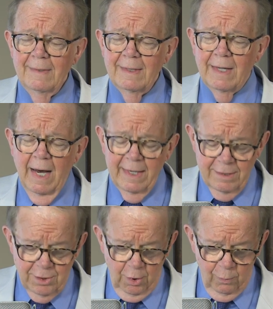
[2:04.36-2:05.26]
God
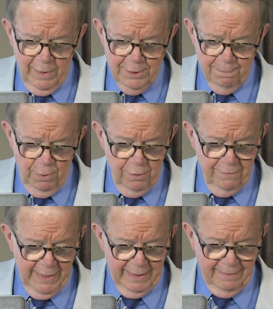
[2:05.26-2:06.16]
is always
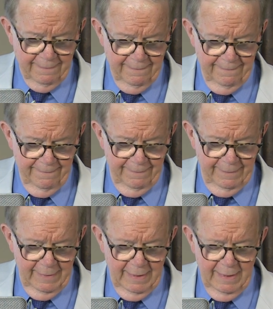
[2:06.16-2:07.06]
moving.
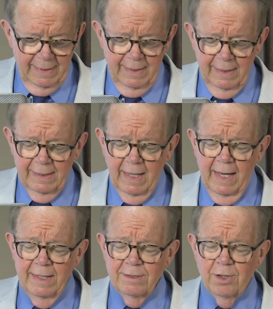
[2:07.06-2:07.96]

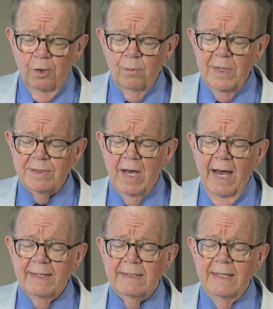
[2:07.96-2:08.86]
God is always
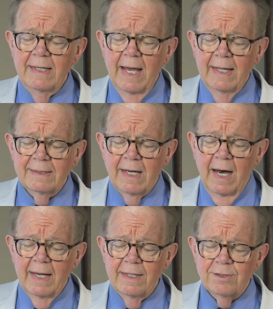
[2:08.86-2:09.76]
acting, and
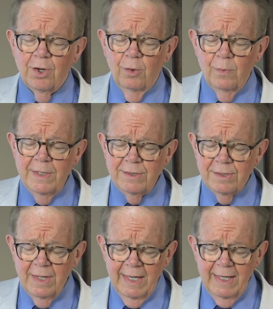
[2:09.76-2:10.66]
God is always
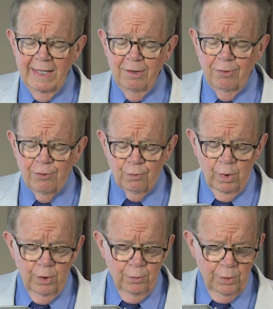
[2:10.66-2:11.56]
thinking
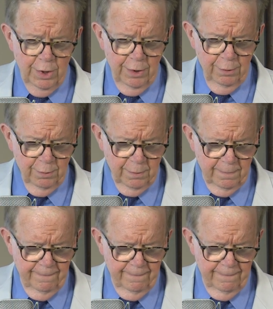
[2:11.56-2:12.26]
through you.